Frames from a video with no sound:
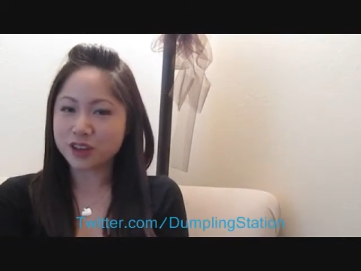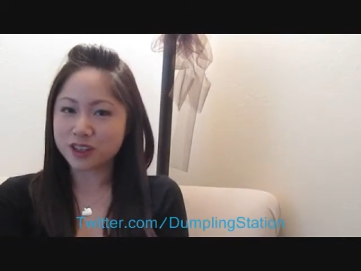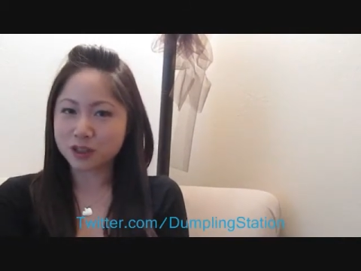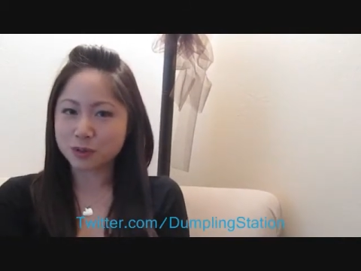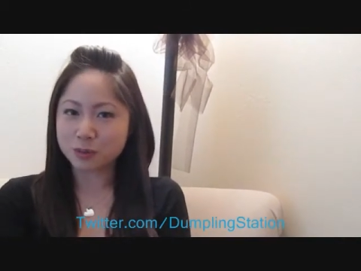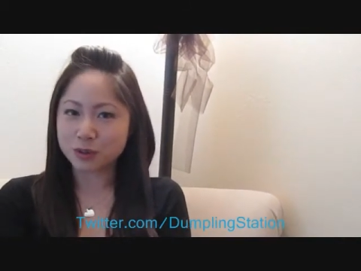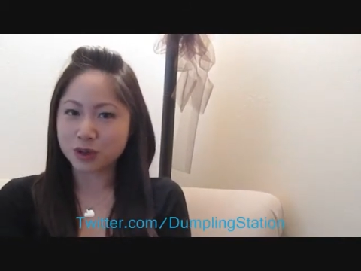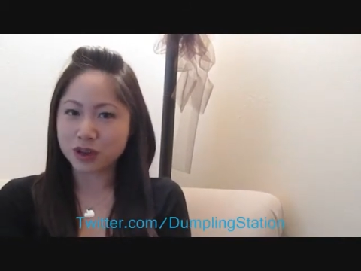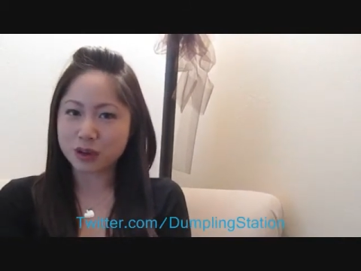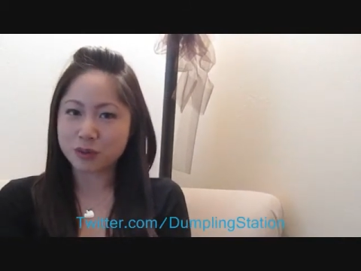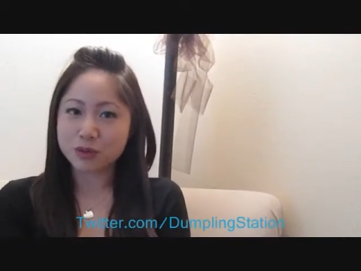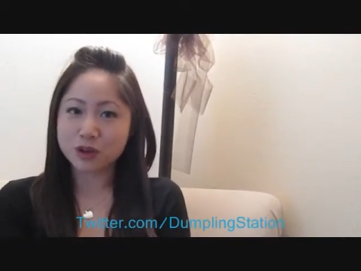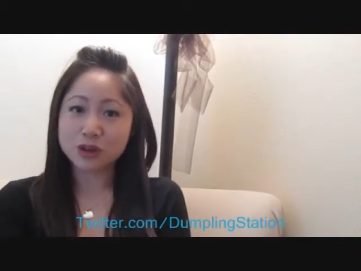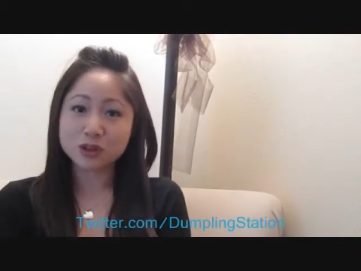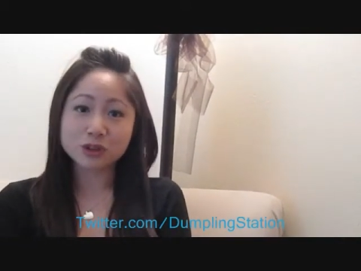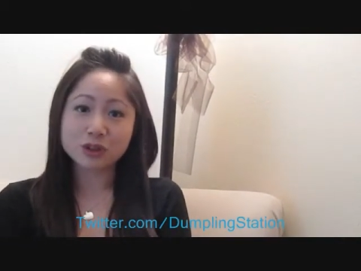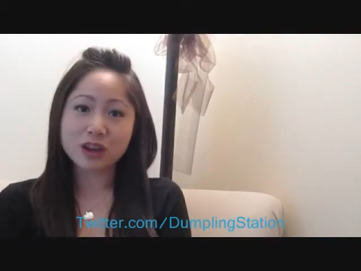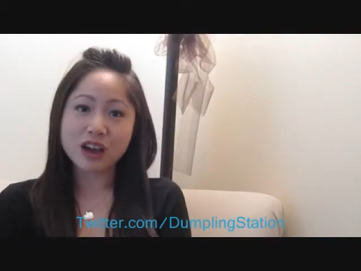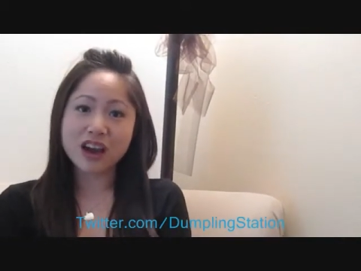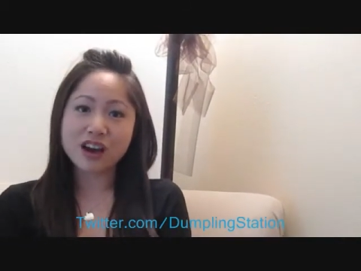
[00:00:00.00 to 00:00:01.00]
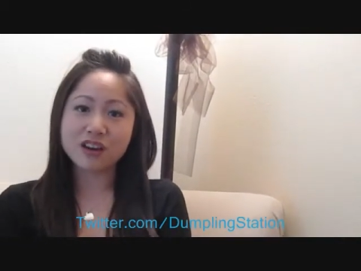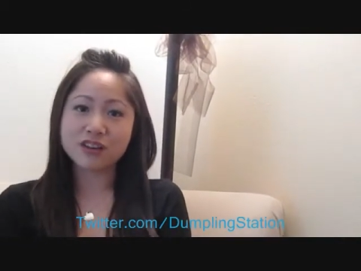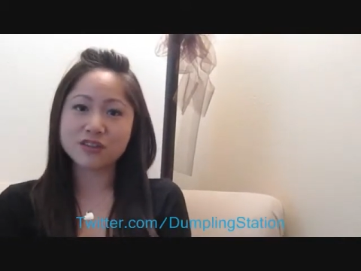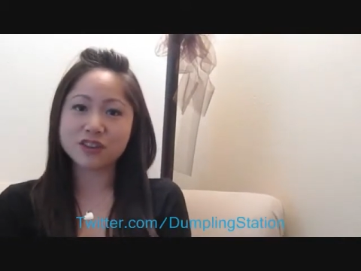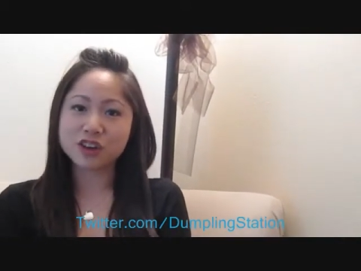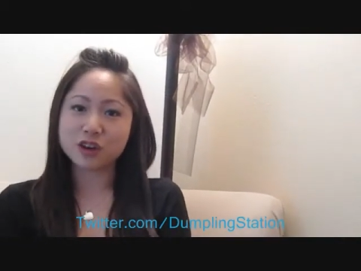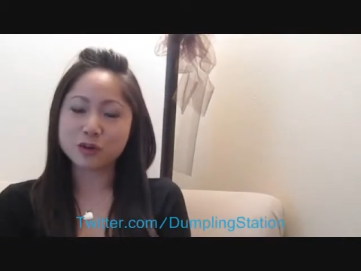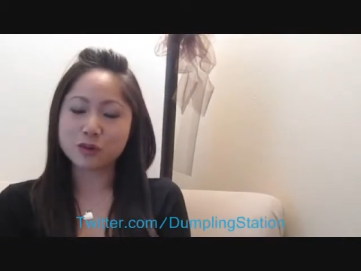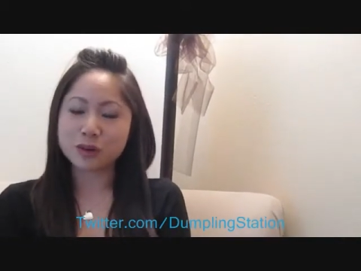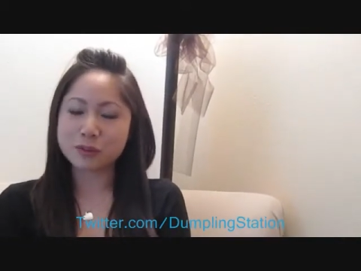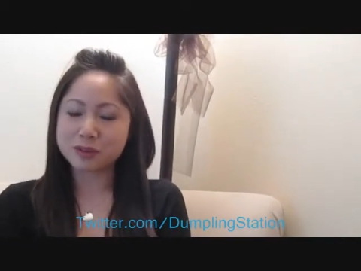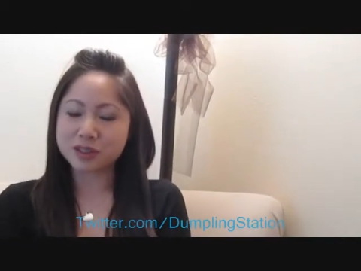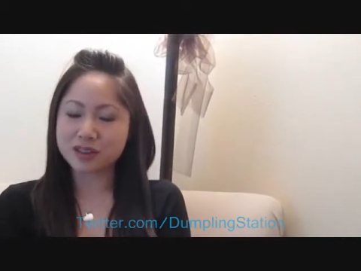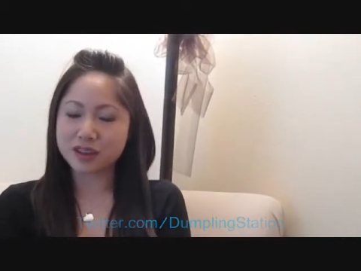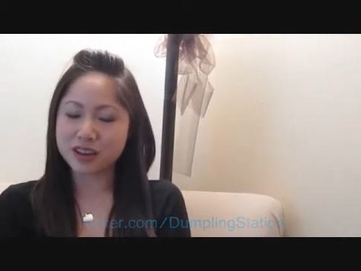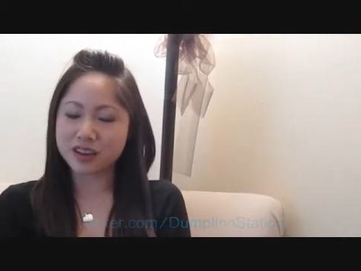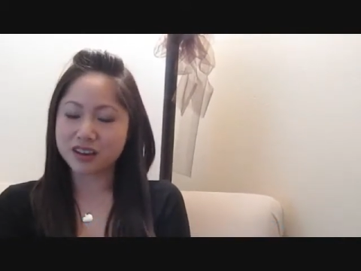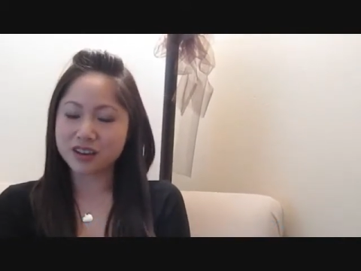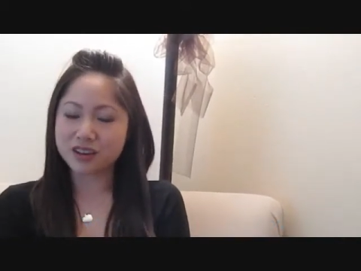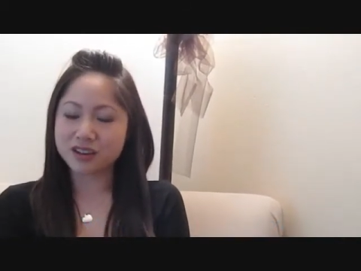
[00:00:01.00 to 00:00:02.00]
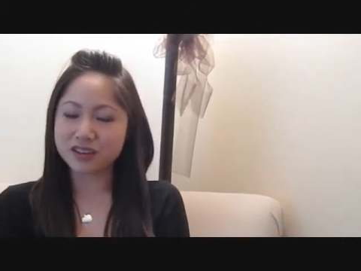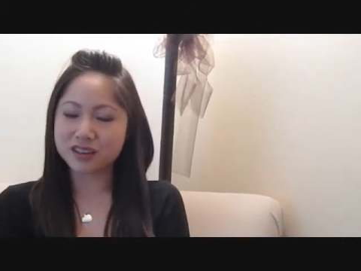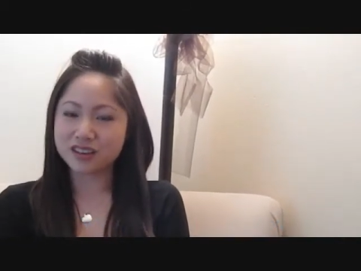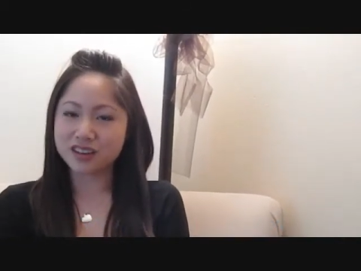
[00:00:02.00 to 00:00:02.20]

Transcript: Facebook, and we also have a website,